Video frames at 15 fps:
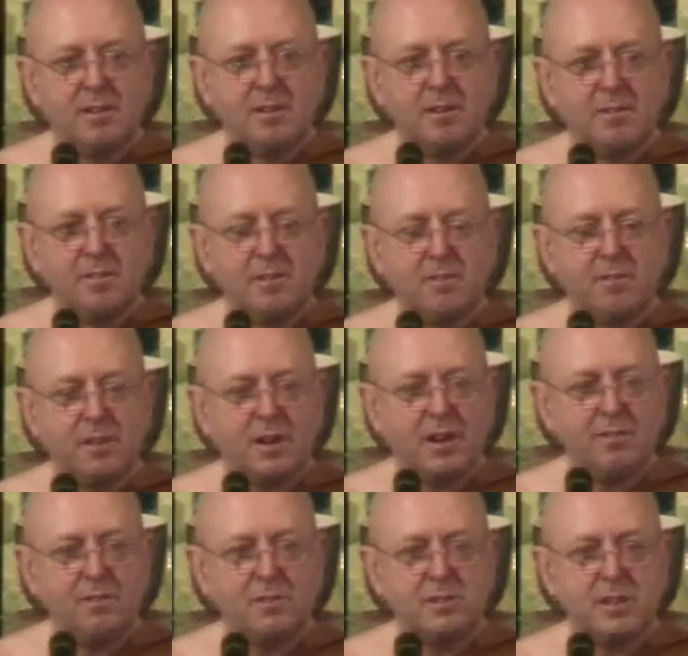For
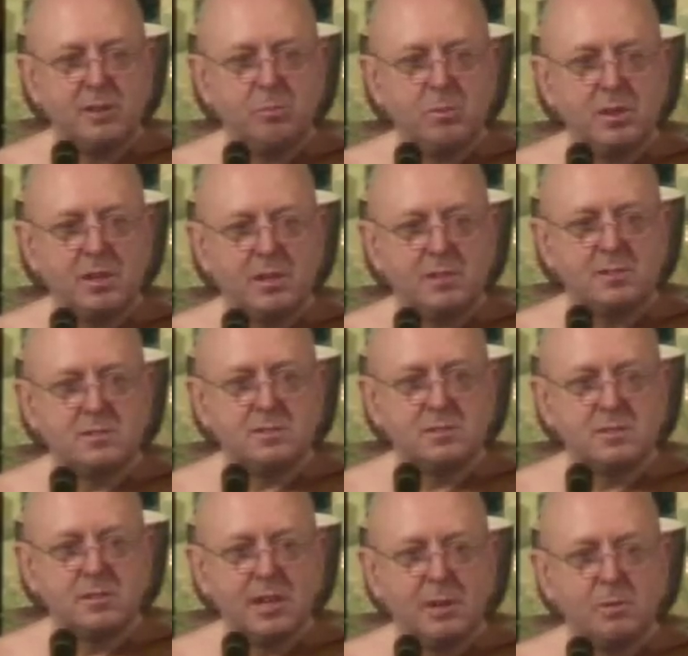5 or 10 minutes,
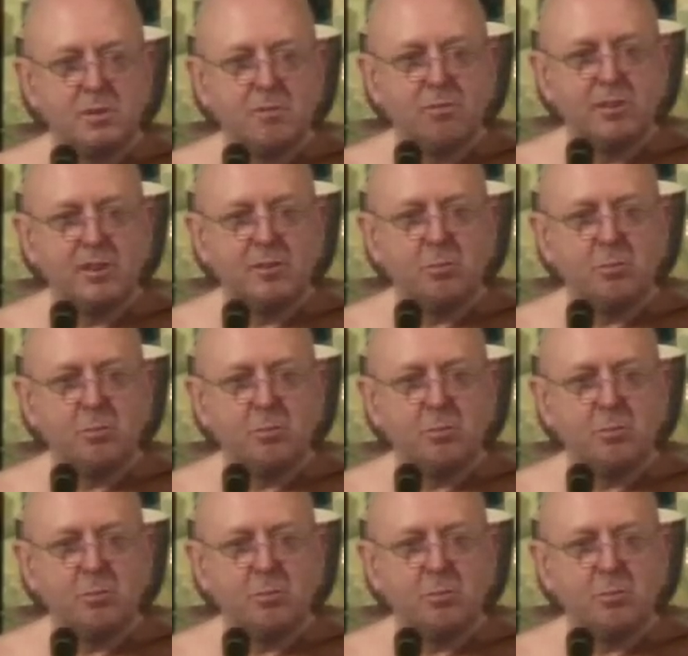he was free of